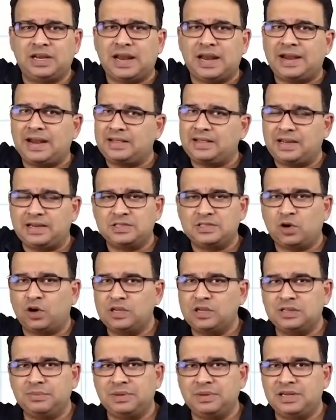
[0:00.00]
gland. That is all
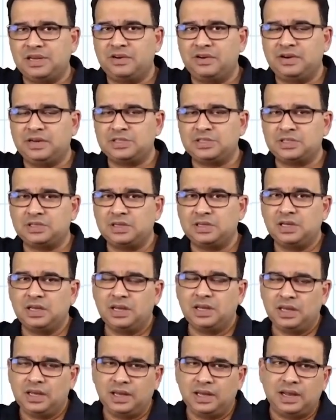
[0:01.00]
in the medial relation.
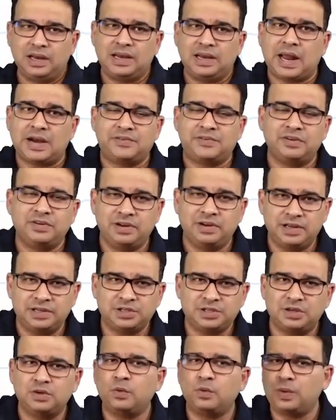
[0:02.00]
Lateral
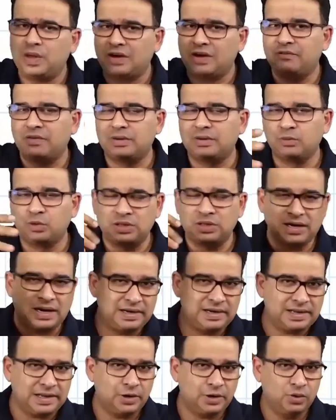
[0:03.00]
relation, we have one more thing
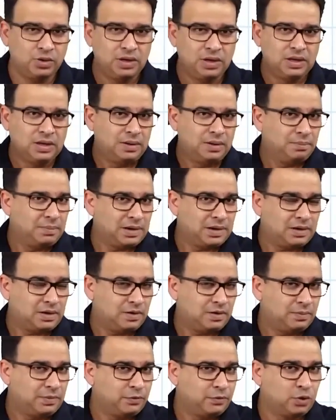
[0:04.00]
I'll tell you.
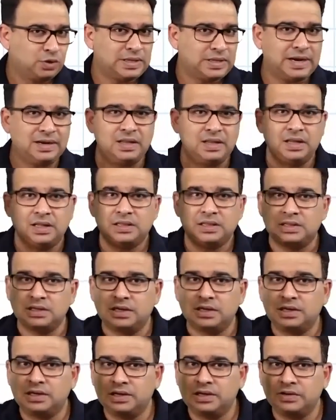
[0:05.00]
But before that,
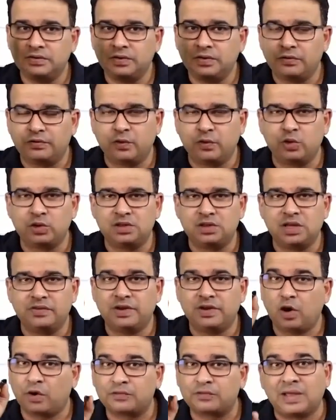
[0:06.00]
third nerve, fourth nerve,
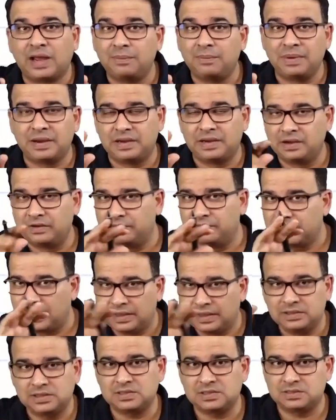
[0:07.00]
and ophthalmic nerve.
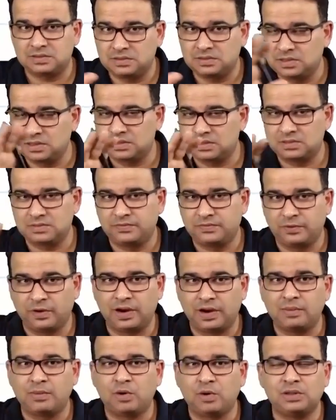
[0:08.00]
And just
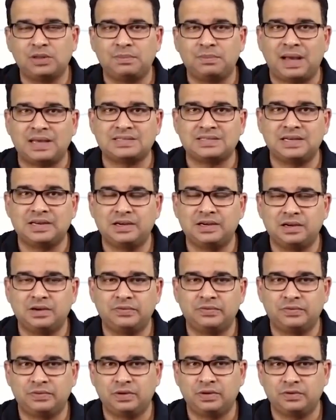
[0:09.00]
forget about the maxillary
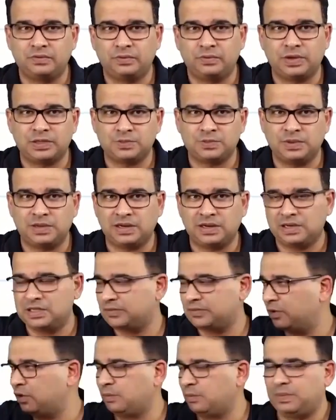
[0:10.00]
nerve, of at
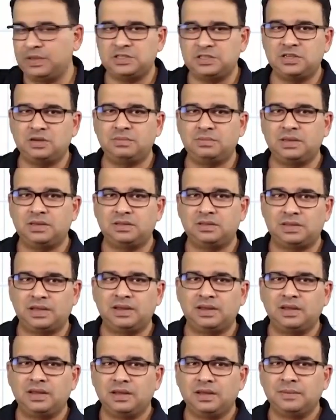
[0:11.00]
least for your PGME
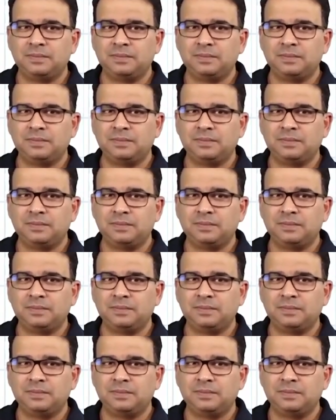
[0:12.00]
thing.